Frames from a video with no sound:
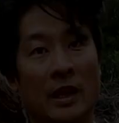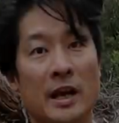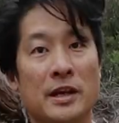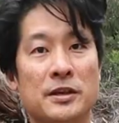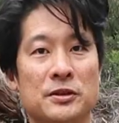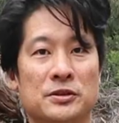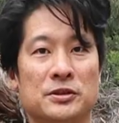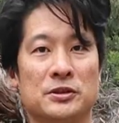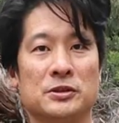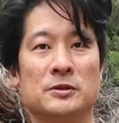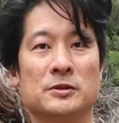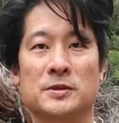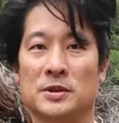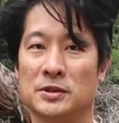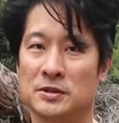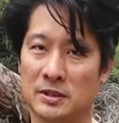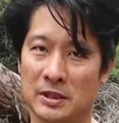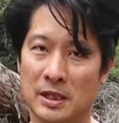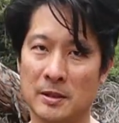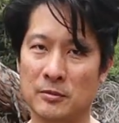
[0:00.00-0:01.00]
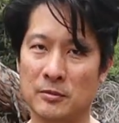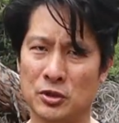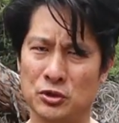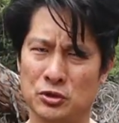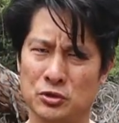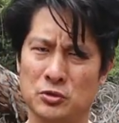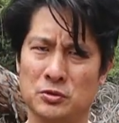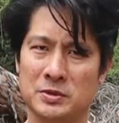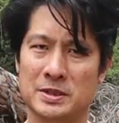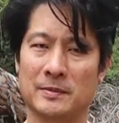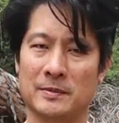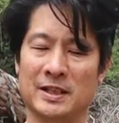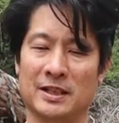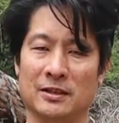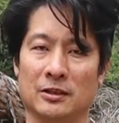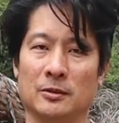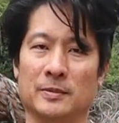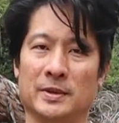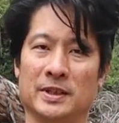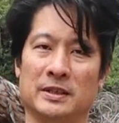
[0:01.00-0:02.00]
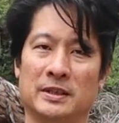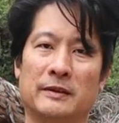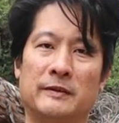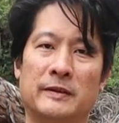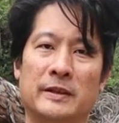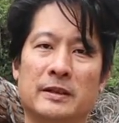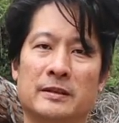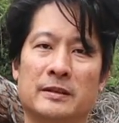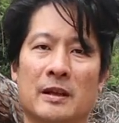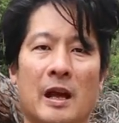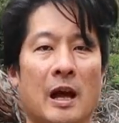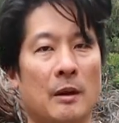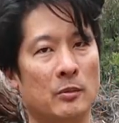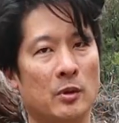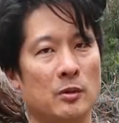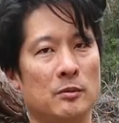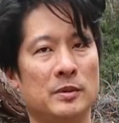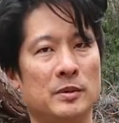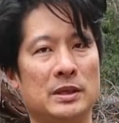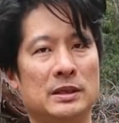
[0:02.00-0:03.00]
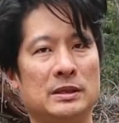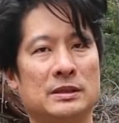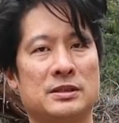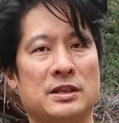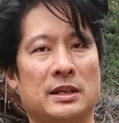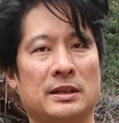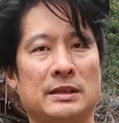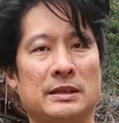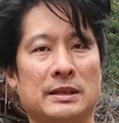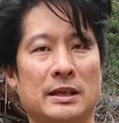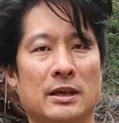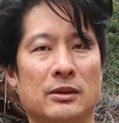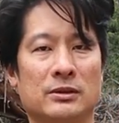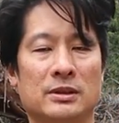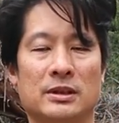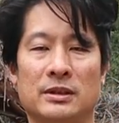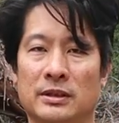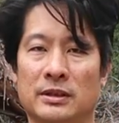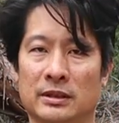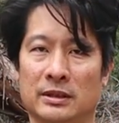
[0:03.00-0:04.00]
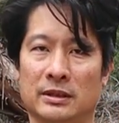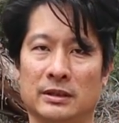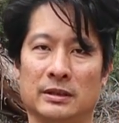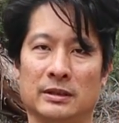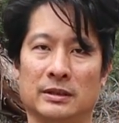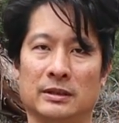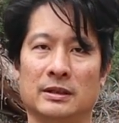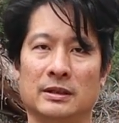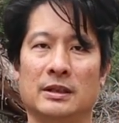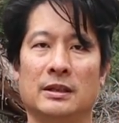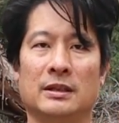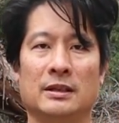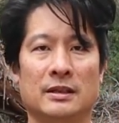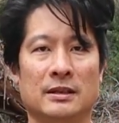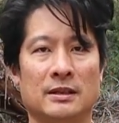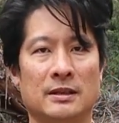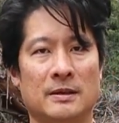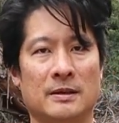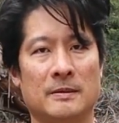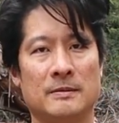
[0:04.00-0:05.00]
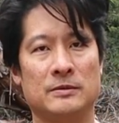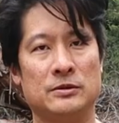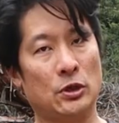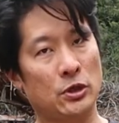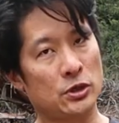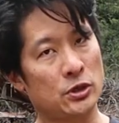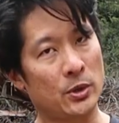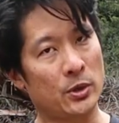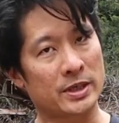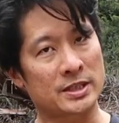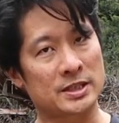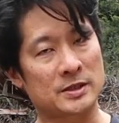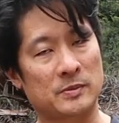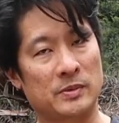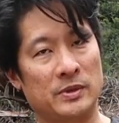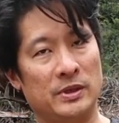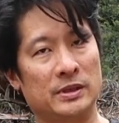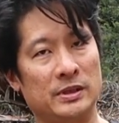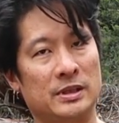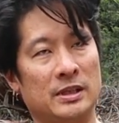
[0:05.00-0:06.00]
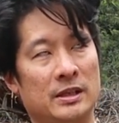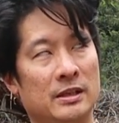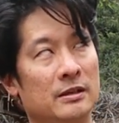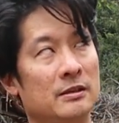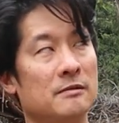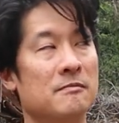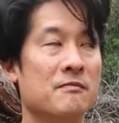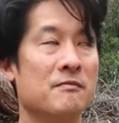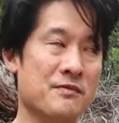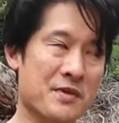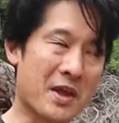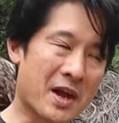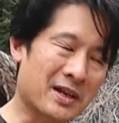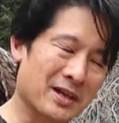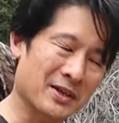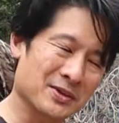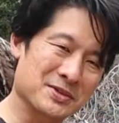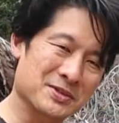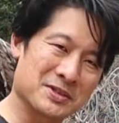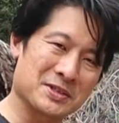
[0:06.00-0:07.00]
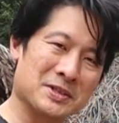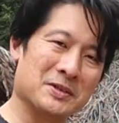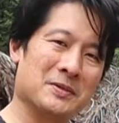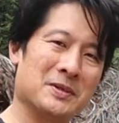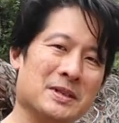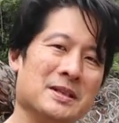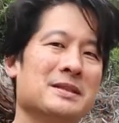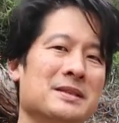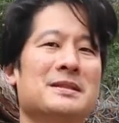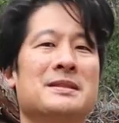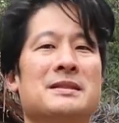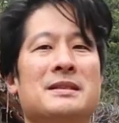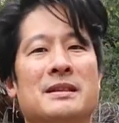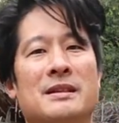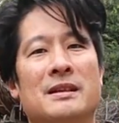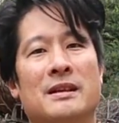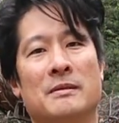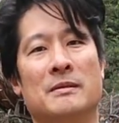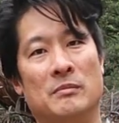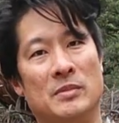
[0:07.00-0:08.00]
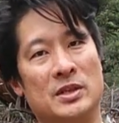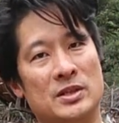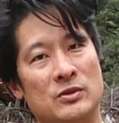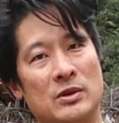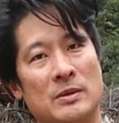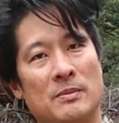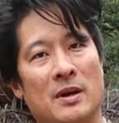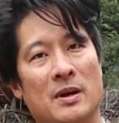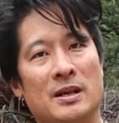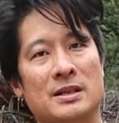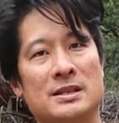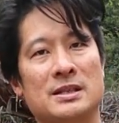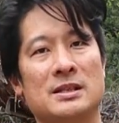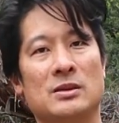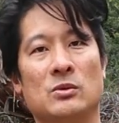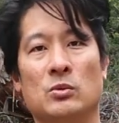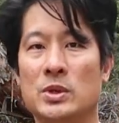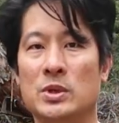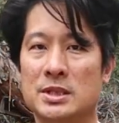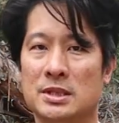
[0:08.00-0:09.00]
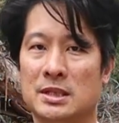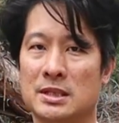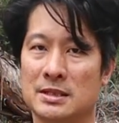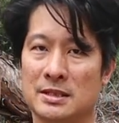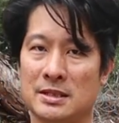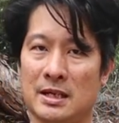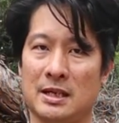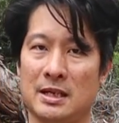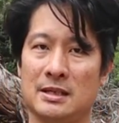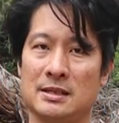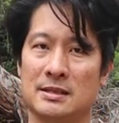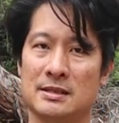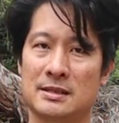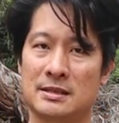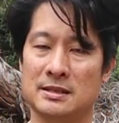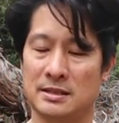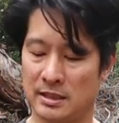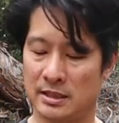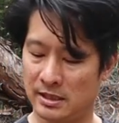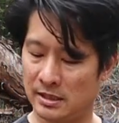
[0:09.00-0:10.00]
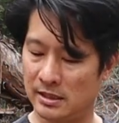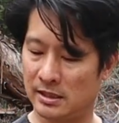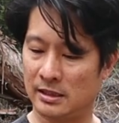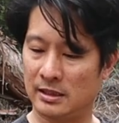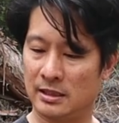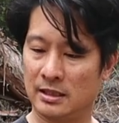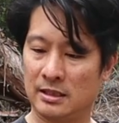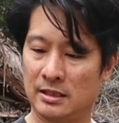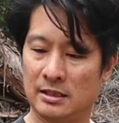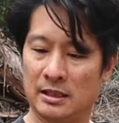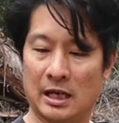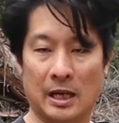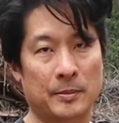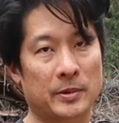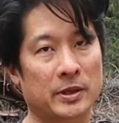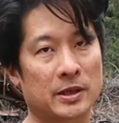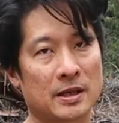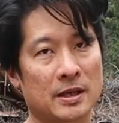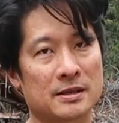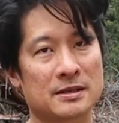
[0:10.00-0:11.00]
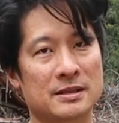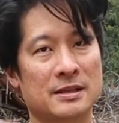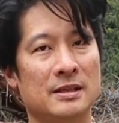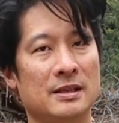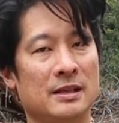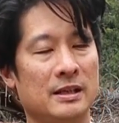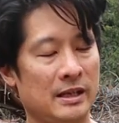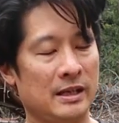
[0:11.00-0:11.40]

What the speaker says: Hey YouTube, so today I'm going to do something a little bit different. I'm going to be checking out the YoYoExpert Knockout Series mystery box, which contains the Uppercut